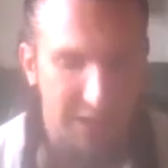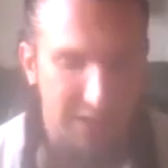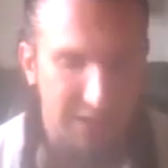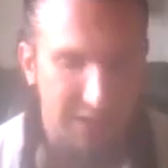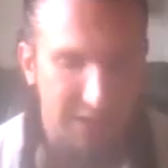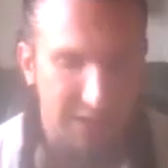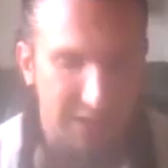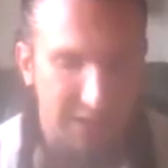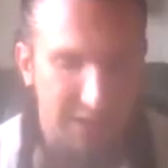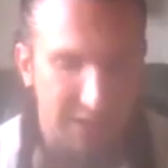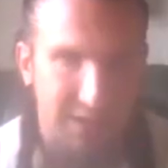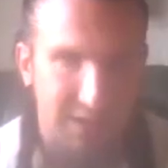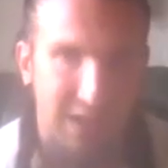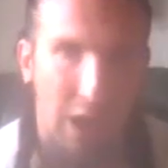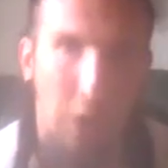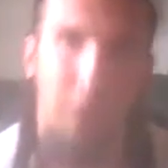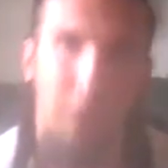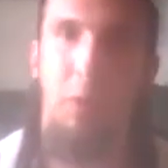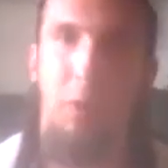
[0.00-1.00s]

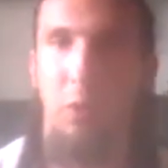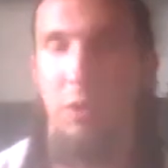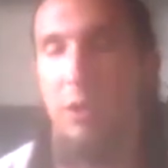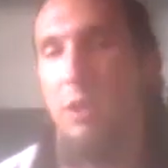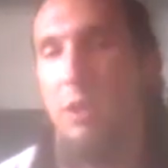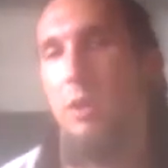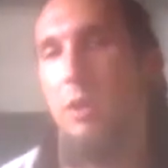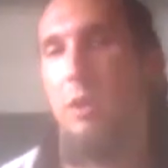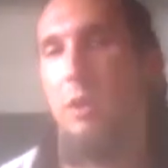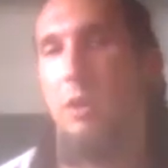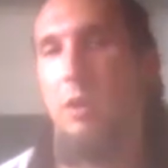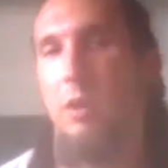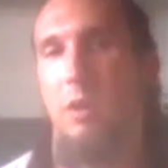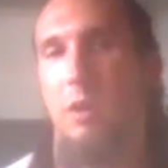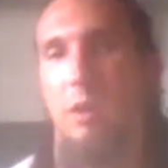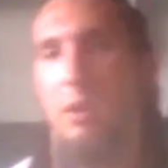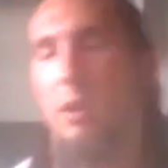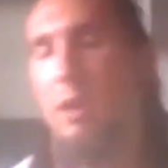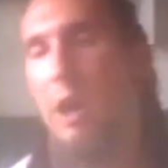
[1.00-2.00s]
ceremony
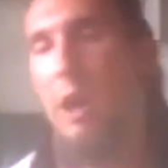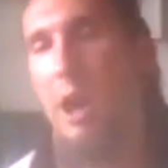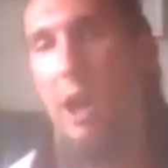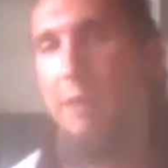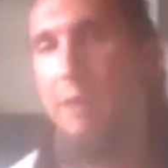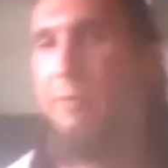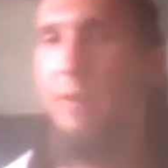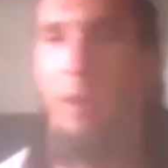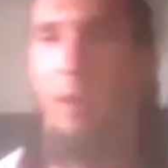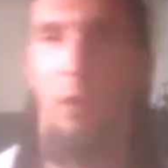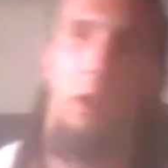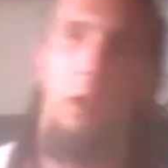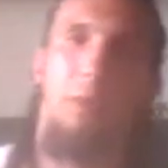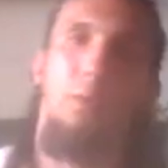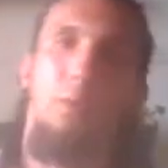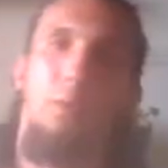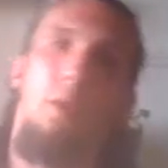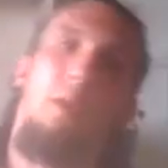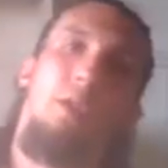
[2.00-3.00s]
I fell in love with
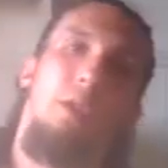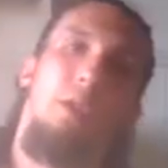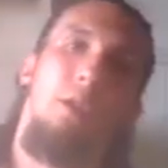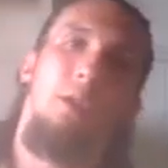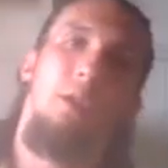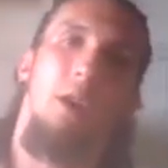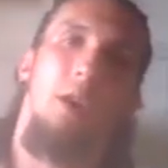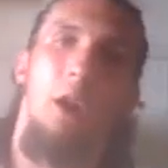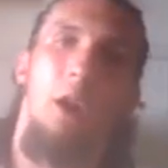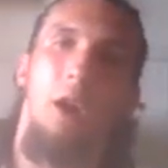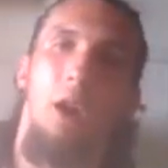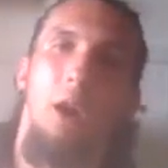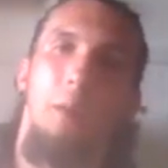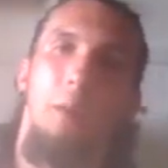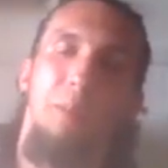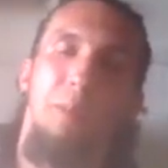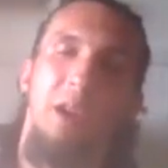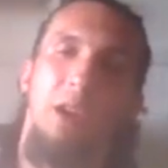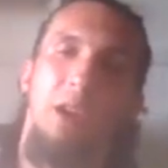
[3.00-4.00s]
uh, mm-hmm.
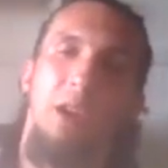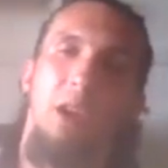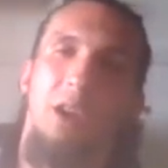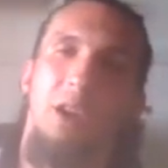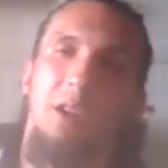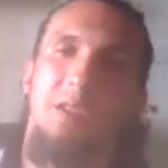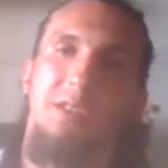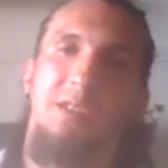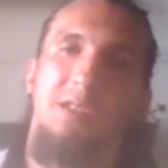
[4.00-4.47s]
because